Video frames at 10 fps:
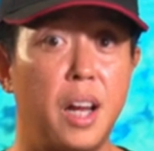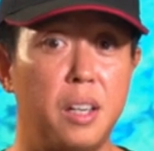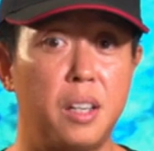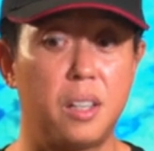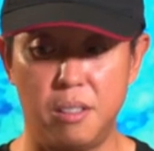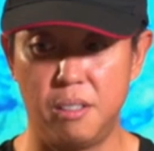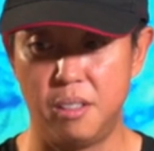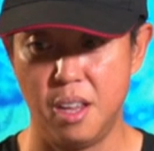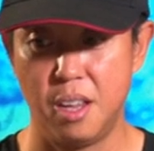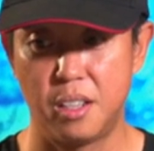
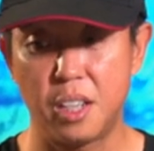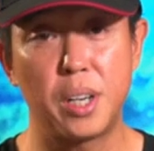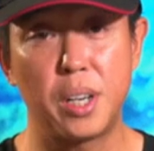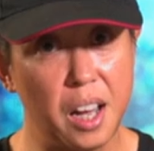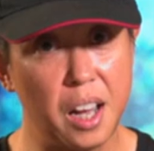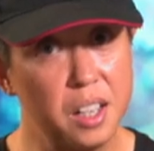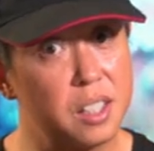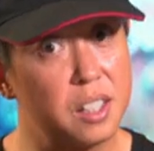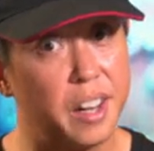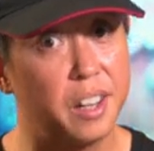a
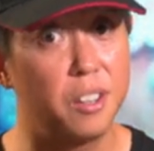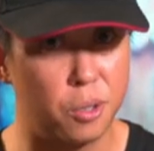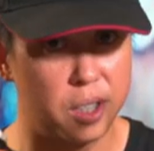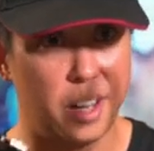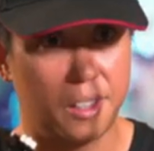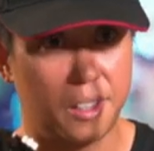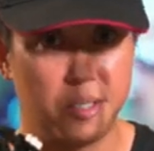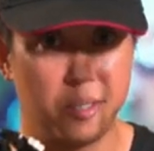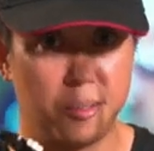canister light looks like.